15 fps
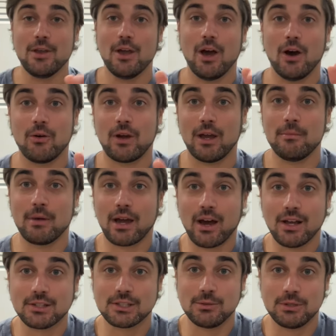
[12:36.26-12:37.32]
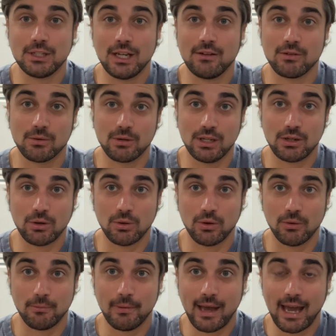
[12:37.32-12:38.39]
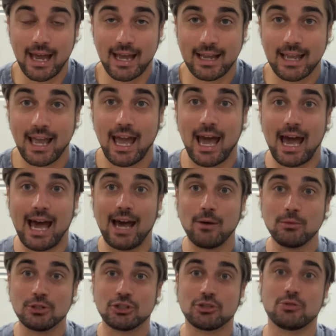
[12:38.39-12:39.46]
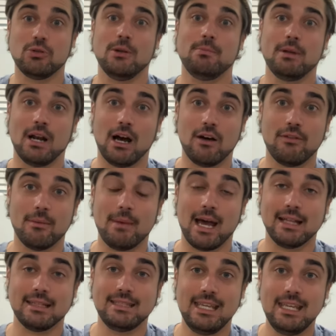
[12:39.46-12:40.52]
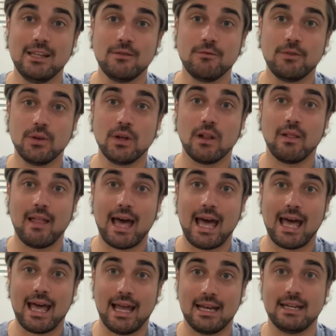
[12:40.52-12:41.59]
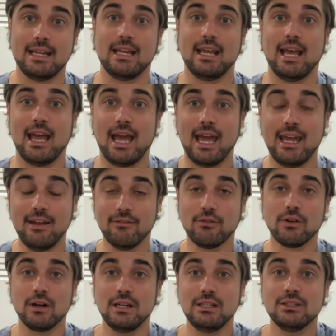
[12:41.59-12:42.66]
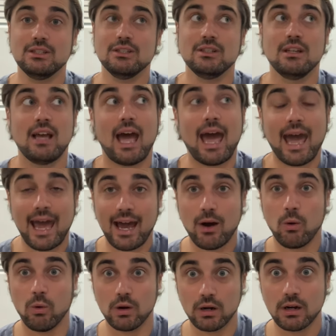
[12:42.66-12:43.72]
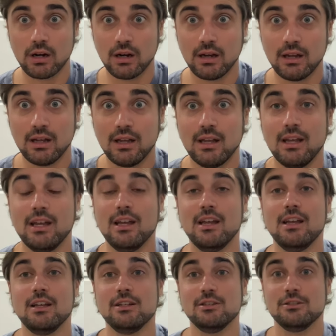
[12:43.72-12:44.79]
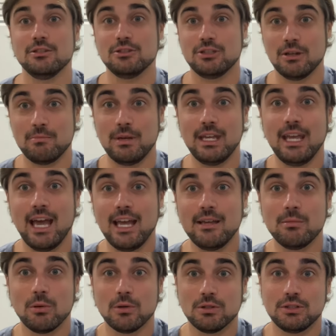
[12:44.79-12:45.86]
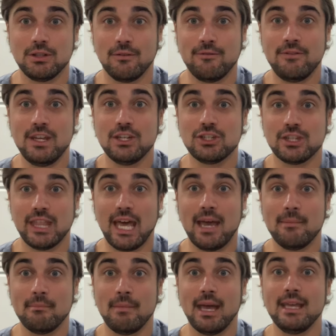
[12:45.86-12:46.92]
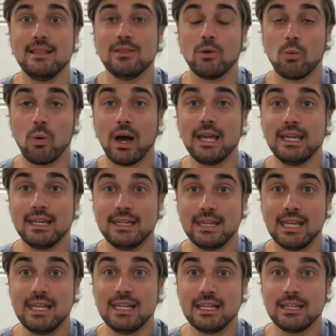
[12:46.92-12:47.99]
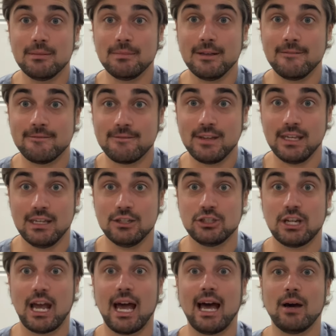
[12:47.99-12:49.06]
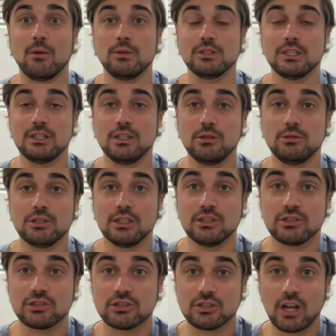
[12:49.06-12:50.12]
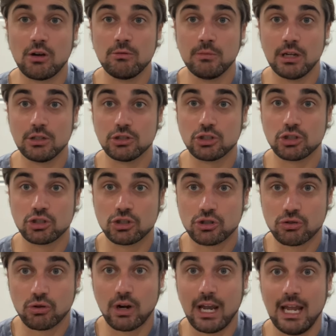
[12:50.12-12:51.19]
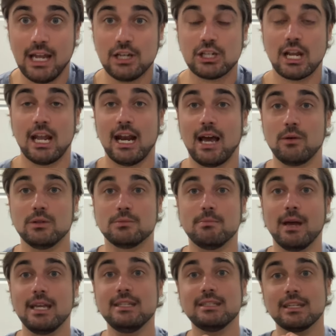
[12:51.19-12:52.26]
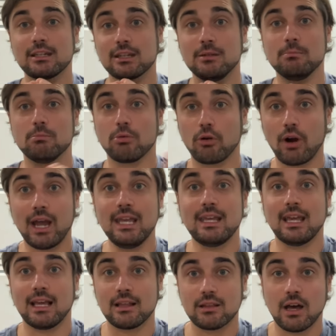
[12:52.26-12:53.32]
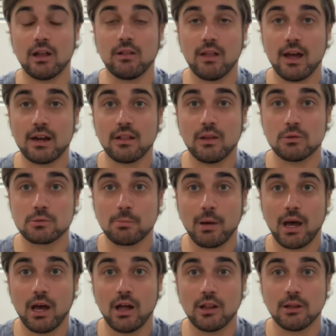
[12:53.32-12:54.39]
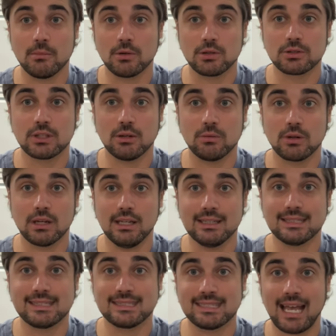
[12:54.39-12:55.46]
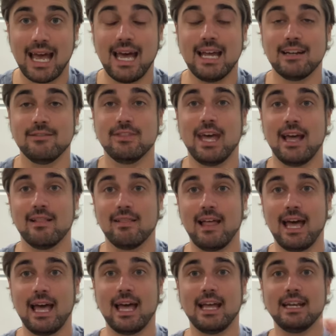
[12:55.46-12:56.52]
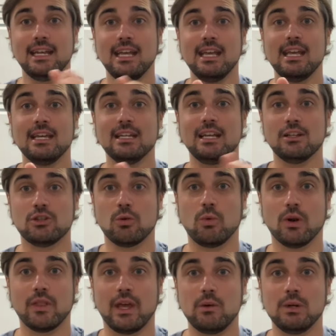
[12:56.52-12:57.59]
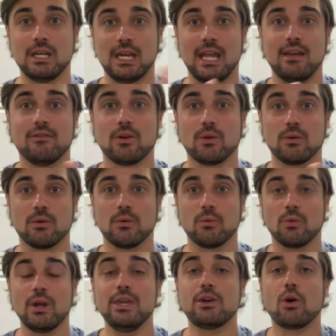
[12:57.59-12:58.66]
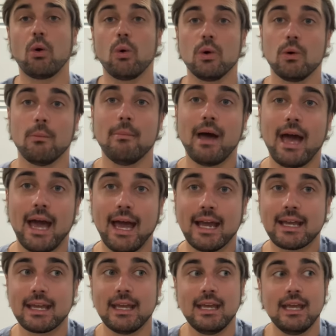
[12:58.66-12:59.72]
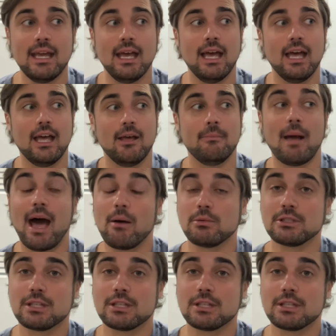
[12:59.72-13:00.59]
Okay, because it would never recoil back, I was stripping off about 10 foot of line every hour to be able to fish that bait the way it needed to be fished. I was inducing so much stretch, and I was basically breaking a lot of those polymers that were inside of that line to where they would never recoil back. I was